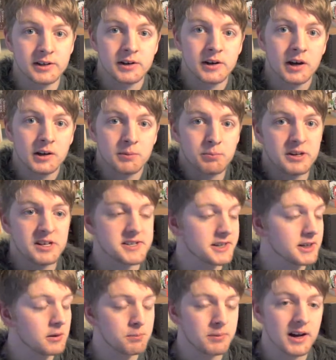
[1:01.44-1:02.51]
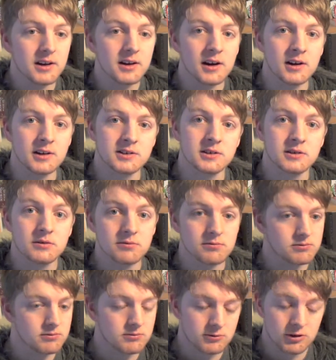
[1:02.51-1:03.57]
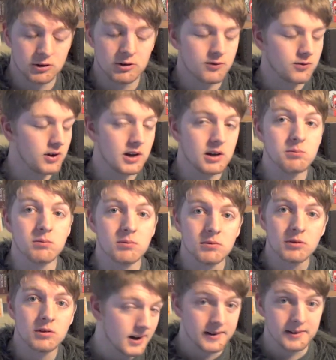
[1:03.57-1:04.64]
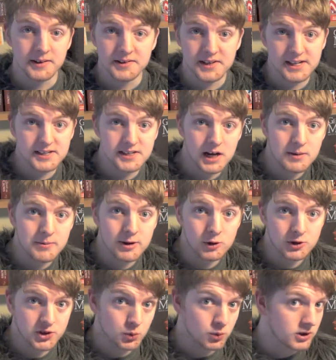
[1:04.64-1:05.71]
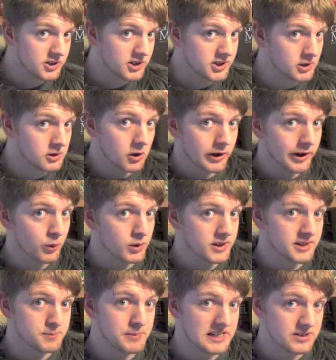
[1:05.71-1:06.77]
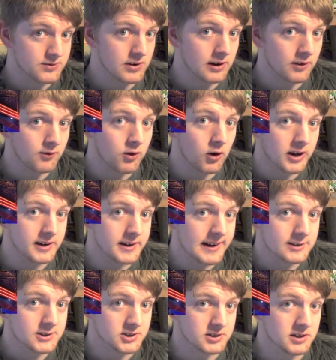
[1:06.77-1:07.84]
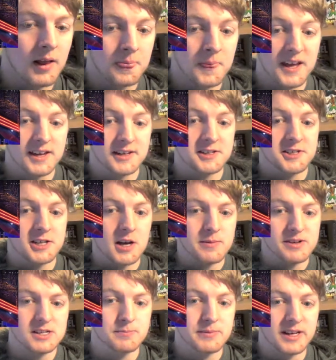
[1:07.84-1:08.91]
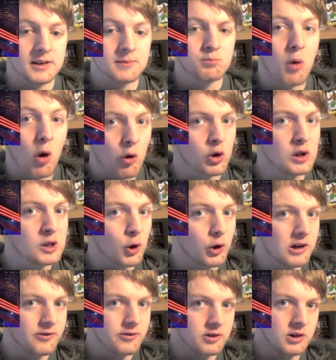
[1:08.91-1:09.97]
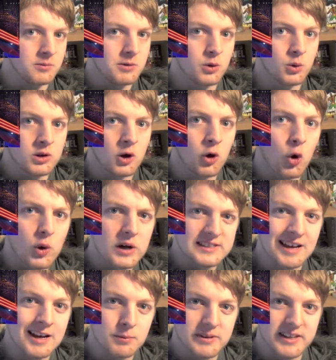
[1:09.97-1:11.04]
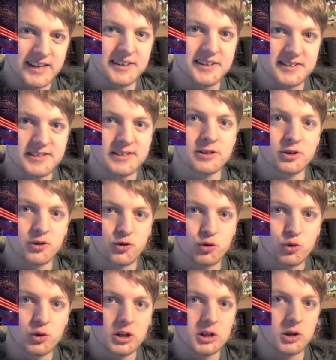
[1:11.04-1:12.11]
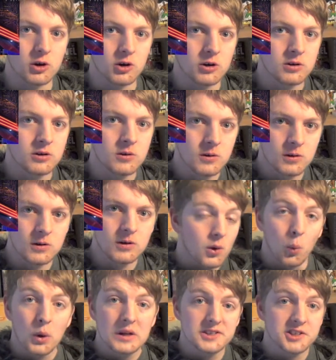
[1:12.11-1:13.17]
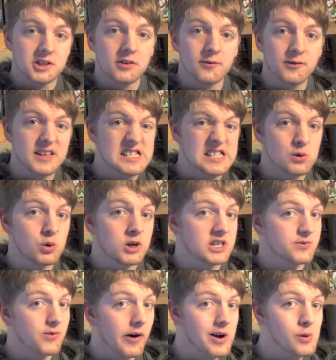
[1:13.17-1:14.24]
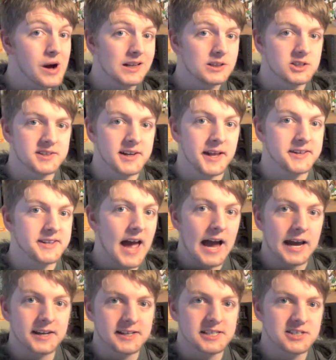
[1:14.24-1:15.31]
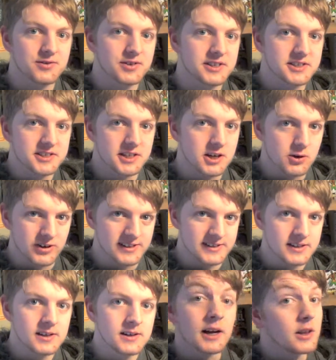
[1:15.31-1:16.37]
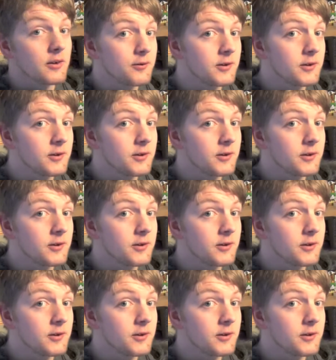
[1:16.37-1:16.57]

at night beating up bad guys. Good for him. In the daytime, he also works as a lawyer with his best friend Foggy Nelson. They are determined to be a moral lawyer firm who will always help the innocent through the law. Wilson Fisk works very well as an antagonist for the series. In the